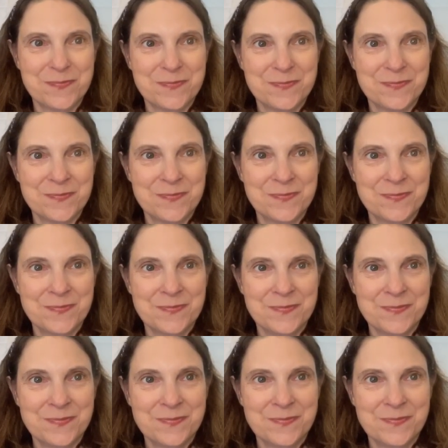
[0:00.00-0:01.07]

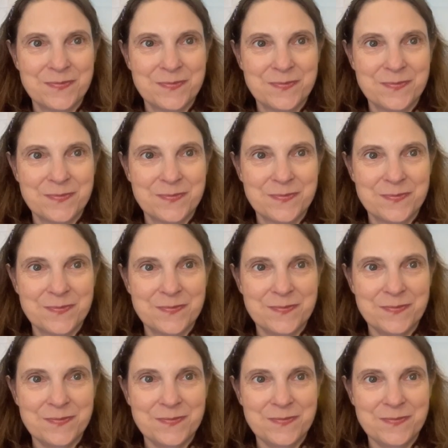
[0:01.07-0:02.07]
(no one is talking)